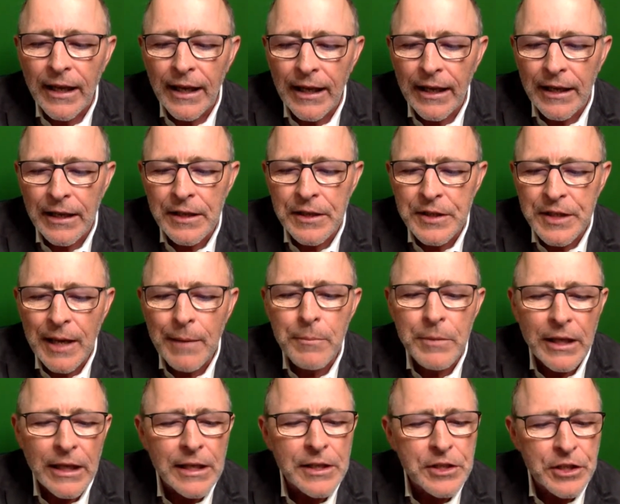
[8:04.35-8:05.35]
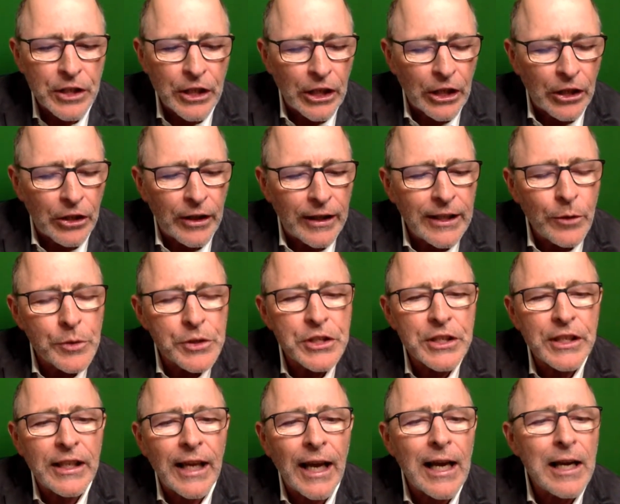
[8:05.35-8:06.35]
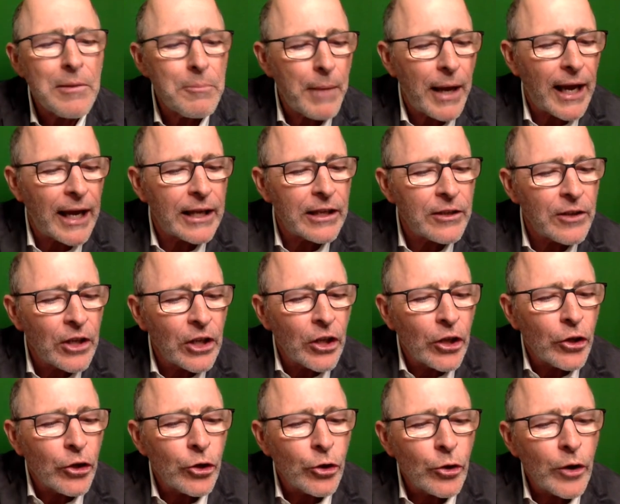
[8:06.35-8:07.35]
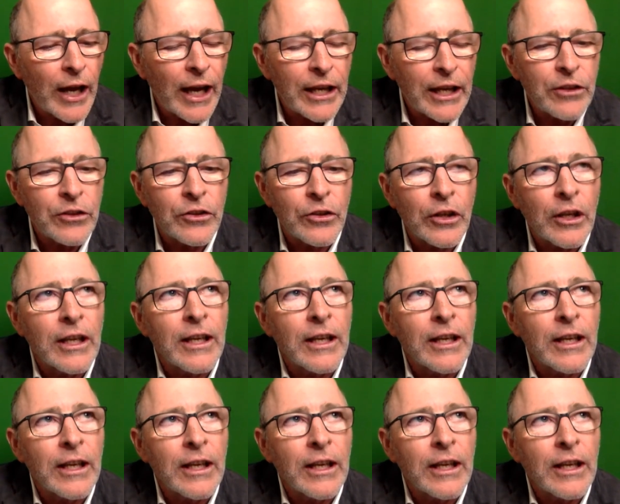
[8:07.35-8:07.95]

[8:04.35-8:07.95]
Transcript: uh, some years ago, and there was a young man who had